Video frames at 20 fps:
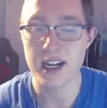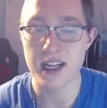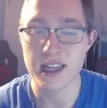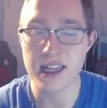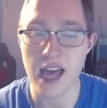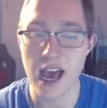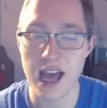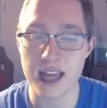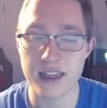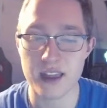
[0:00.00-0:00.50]

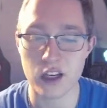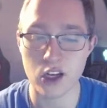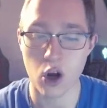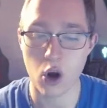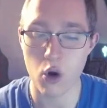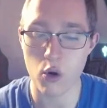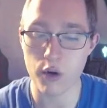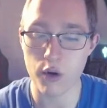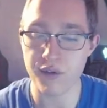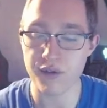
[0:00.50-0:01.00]
that the
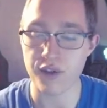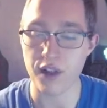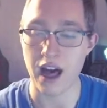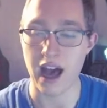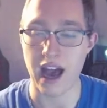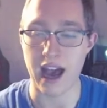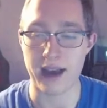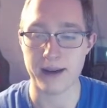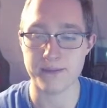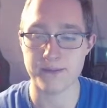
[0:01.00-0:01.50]
curl
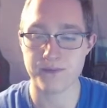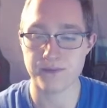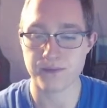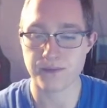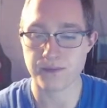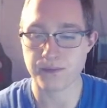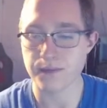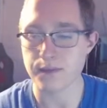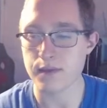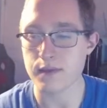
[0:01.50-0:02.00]
flat
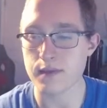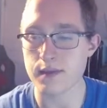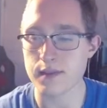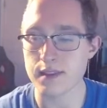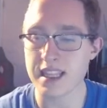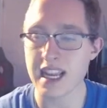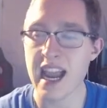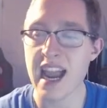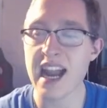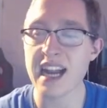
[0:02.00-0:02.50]

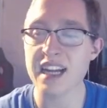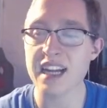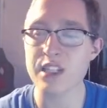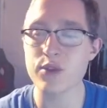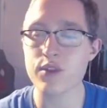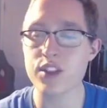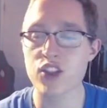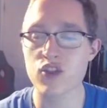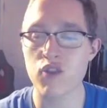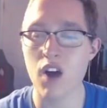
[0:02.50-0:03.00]

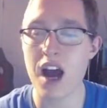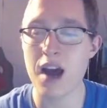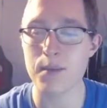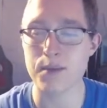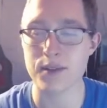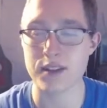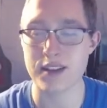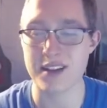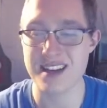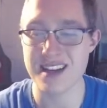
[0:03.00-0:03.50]
actually
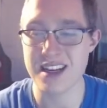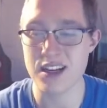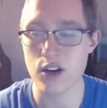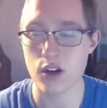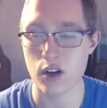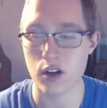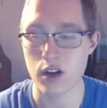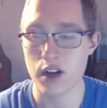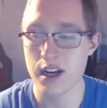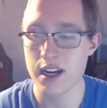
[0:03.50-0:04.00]
drops
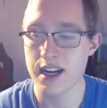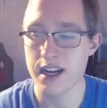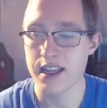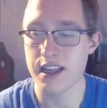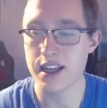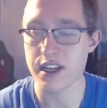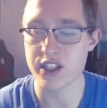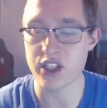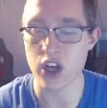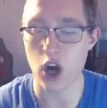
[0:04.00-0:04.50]
near
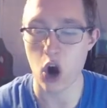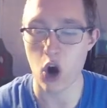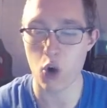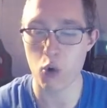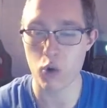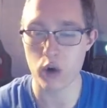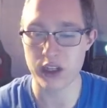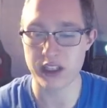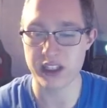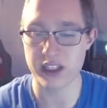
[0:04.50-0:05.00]
this O
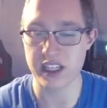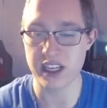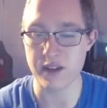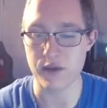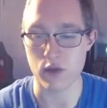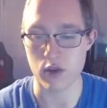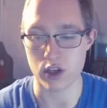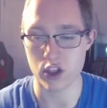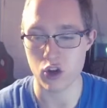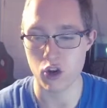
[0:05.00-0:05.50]

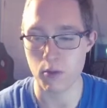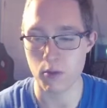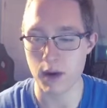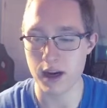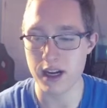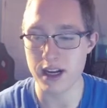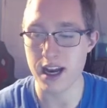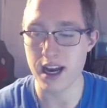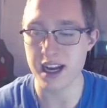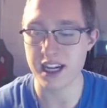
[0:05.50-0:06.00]
receiver, so it
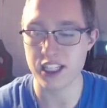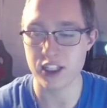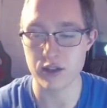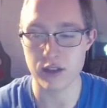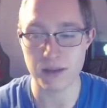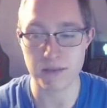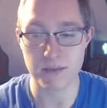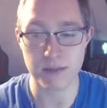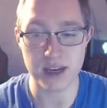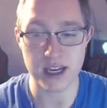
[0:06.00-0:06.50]
might not
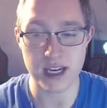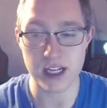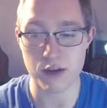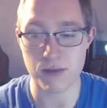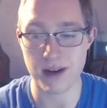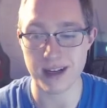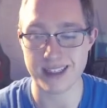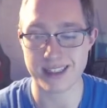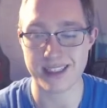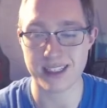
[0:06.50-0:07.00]
actually be in your
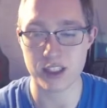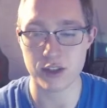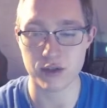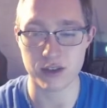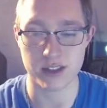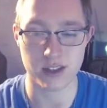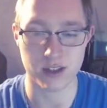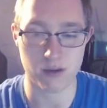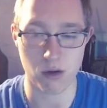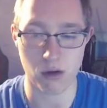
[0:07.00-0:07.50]
best
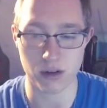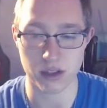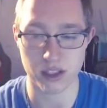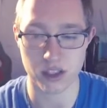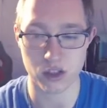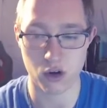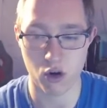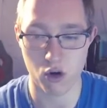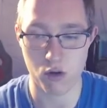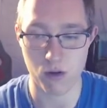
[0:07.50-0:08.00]
interest to throw
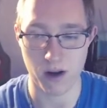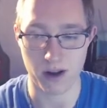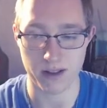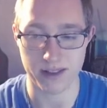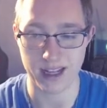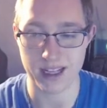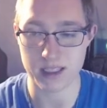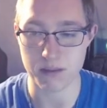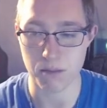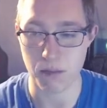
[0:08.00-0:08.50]
this curl route.
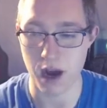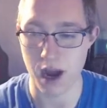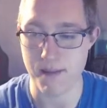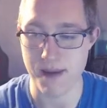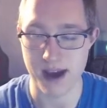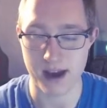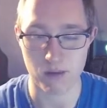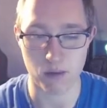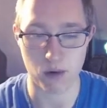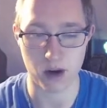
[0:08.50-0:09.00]
That's my
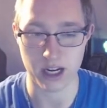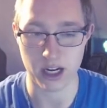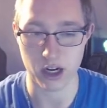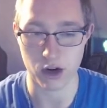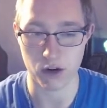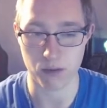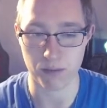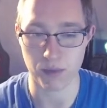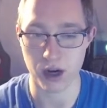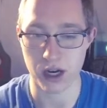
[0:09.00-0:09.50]
bad right
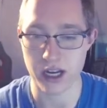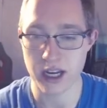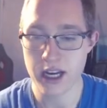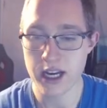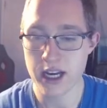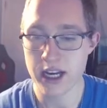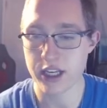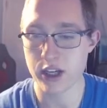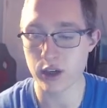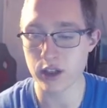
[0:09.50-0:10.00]
here, but
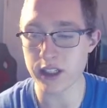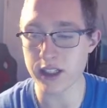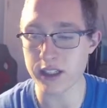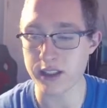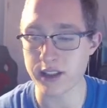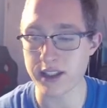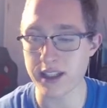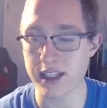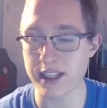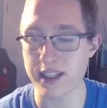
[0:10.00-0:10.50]
you're going to
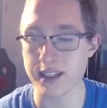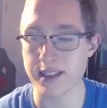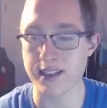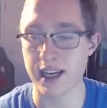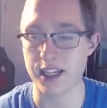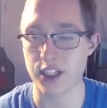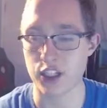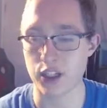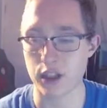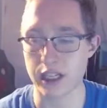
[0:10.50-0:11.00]
see
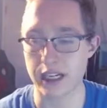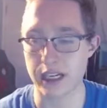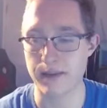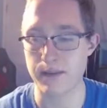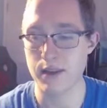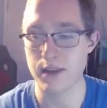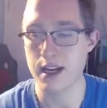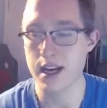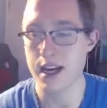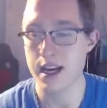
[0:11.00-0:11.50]
essentially
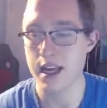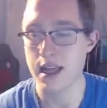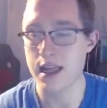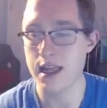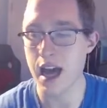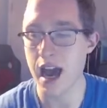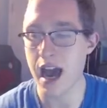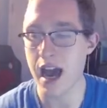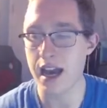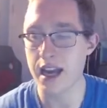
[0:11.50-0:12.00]

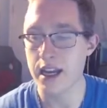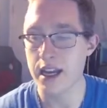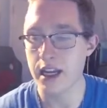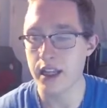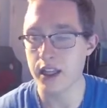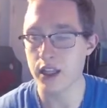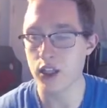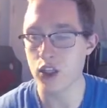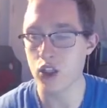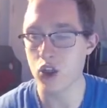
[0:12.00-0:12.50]
that
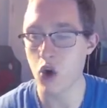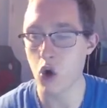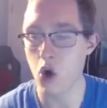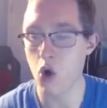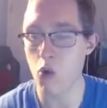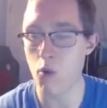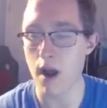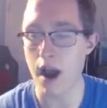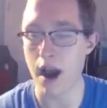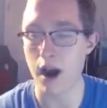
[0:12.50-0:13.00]
this
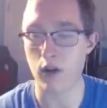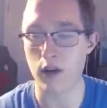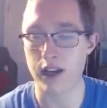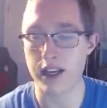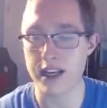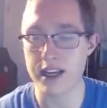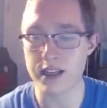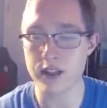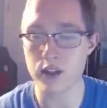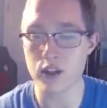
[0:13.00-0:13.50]
curl route,
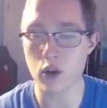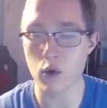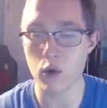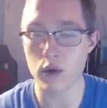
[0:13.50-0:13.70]
he is